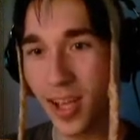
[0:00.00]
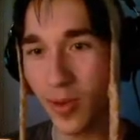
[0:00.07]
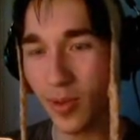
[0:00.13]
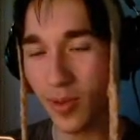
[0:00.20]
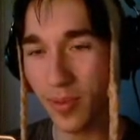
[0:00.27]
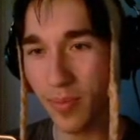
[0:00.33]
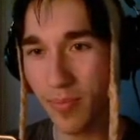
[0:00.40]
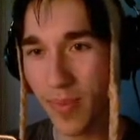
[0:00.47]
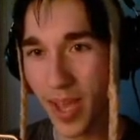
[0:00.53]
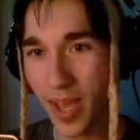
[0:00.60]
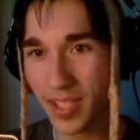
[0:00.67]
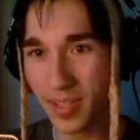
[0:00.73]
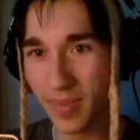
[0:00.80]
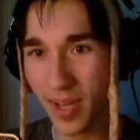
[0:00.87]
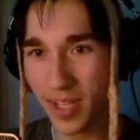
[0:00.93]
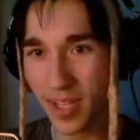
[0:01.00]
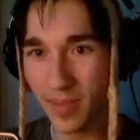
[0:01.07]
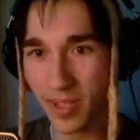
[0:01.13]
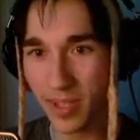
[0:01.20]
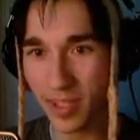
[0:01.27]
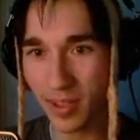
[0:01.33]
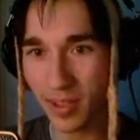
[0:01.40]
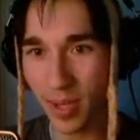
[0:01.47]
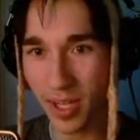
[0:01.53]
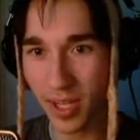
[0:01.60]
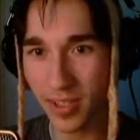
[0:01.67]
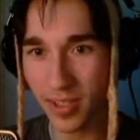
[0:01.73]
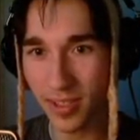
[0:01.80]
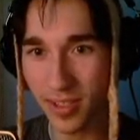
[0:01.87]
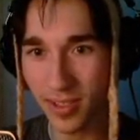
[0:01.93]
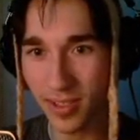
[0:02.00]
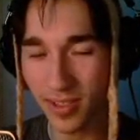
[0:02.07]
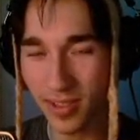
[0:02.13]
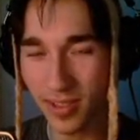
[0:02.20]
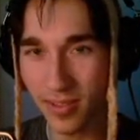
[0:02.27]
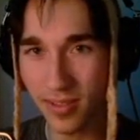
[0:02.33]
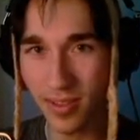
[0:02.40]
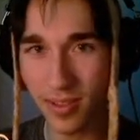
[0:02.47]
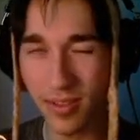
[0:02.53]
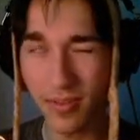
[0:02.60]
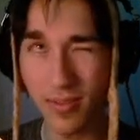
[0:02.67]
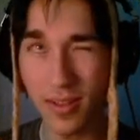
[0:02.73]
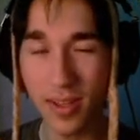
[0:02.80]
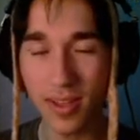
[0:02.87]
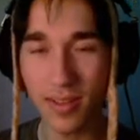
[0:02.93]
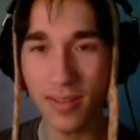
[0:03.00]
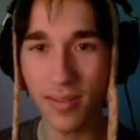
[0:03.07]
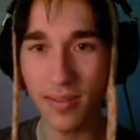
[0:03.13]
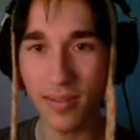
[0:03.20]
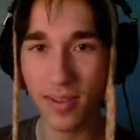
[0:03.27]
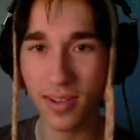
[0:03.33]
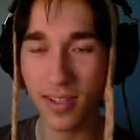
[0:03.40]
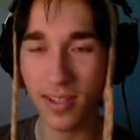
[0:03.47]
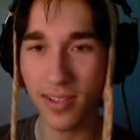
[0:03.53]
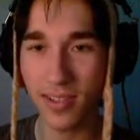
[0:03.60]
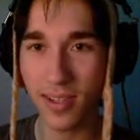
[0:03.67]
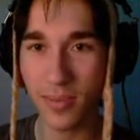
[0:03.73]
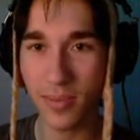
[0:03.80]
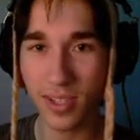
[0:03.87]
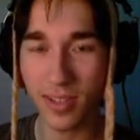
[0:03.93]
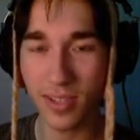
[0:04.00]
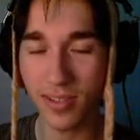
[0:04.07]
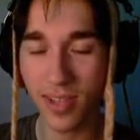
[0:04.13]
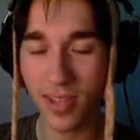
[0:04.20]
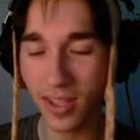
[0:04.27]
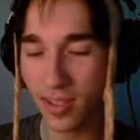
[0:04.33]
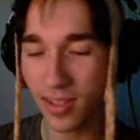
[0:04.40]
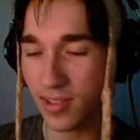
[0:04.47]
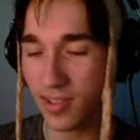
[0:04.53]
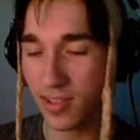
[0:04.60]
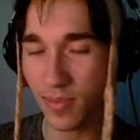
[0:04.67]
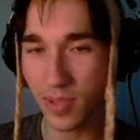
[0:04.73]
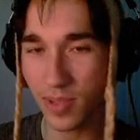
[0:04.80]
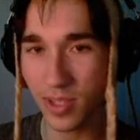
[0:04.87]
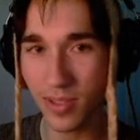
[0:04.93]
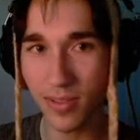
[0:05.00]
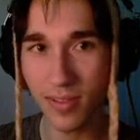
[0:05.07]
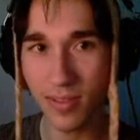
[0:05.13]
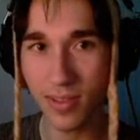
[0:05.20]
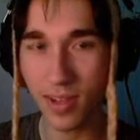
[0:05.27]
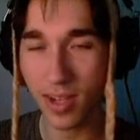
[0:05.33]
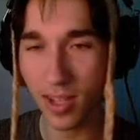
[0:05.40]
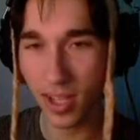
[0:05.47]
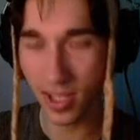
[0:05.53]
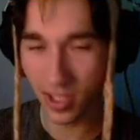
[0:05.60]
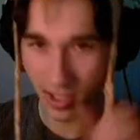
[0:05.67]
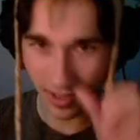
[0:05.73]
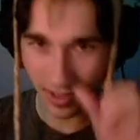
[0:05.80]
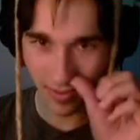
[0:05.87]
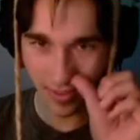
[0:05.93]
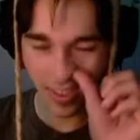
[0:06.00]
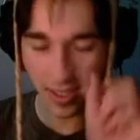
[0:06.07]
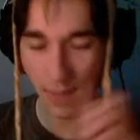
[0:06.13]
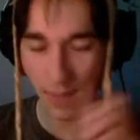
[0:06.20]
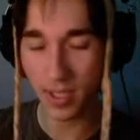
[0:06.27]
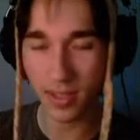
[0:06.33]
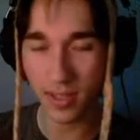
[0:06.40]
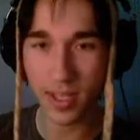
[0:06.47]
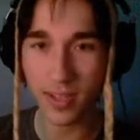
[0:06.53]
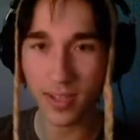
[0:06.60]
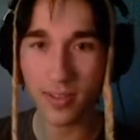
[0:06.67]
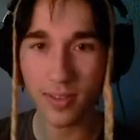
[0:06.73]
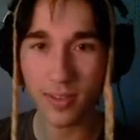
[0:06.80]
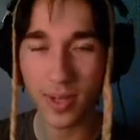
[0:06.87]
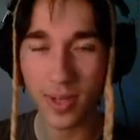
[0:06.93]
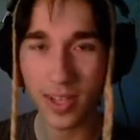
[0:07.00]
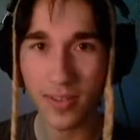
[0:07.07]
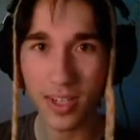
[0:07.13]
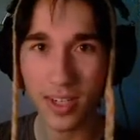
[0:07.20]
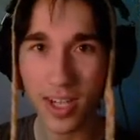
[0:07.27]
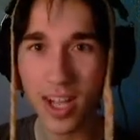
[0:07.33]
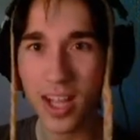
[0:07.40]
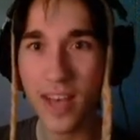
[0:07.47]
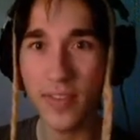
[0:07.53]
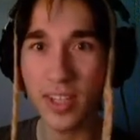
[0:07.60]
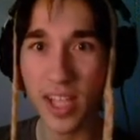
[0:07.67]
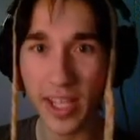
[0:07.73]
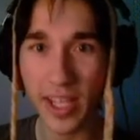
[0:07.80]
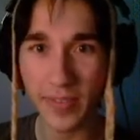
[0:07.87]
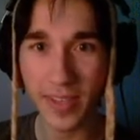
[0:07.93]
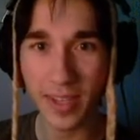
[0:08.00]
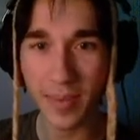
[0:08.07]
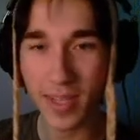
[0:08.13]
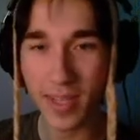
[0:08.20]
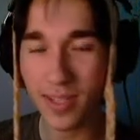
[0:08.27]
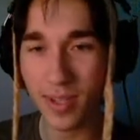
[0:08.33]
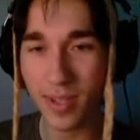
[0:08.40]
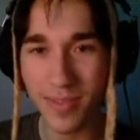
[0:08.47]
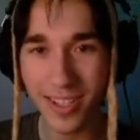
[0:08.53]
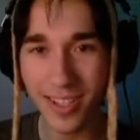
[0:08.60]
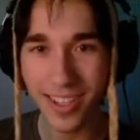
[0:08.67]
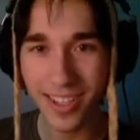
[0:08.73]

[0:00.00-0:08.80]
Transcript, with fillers: I will maximize my tinder boxes. Consumption. Not consumption. Collection. Something. I don't know. Whatever. I'll have a lot of them. That's what I meant.